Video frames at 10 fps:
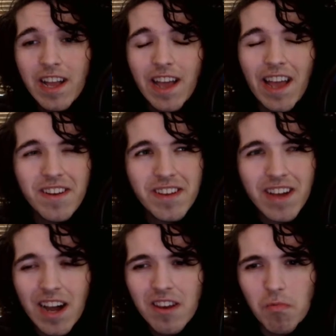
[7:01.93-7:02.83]
and it
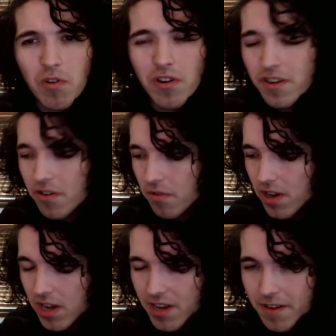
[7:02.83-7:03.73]
kind of worked.
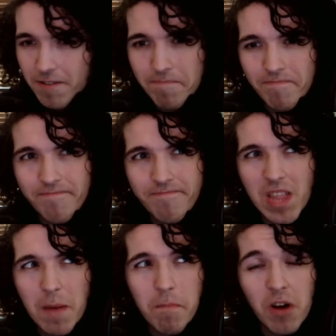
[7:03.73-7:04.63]

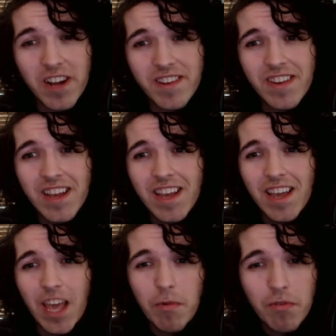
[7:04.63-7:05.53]
But
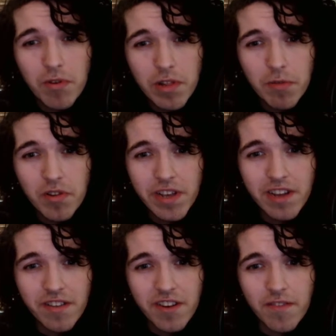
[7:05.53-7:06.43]
it was really
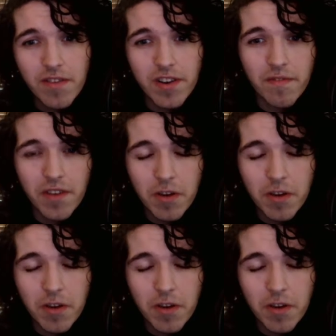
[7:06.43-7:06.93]
conservative.